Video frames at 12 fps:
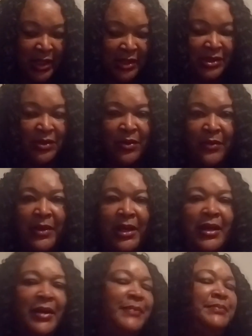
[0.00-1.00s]
So,
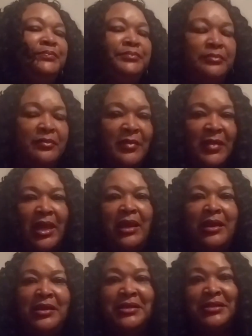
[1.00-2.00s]

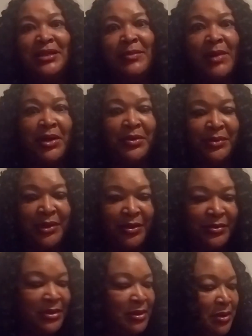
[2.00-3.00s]
and I couldn't see my own
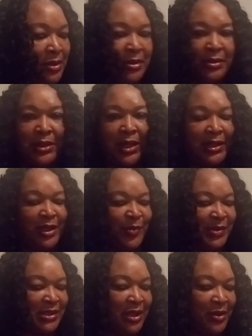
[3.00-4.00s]
notes. God
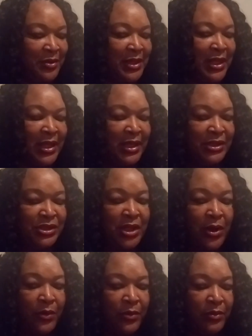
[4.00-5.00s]
help us all.
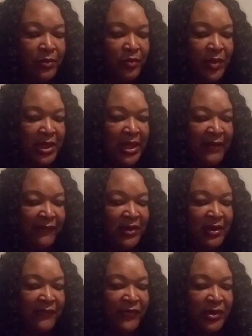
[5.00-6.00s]
So we have
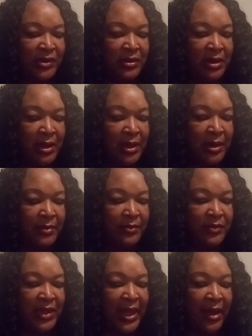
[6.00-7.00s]
covered
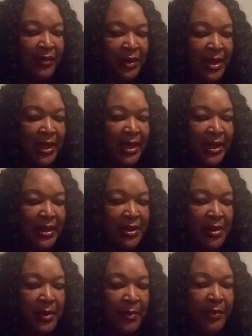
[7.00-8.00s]
the
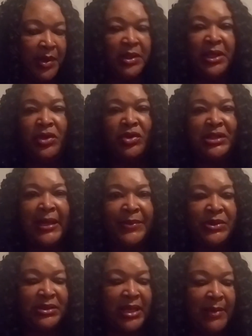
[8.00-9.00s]
outline, building your
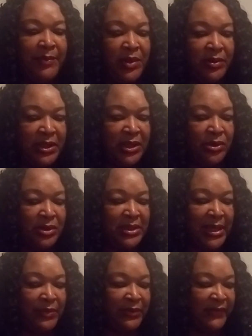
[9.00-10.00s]
chapters, and building your
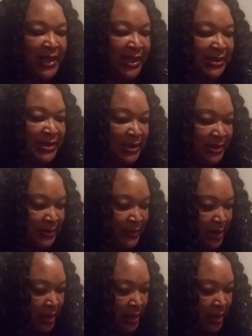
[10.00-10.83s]
table of contents.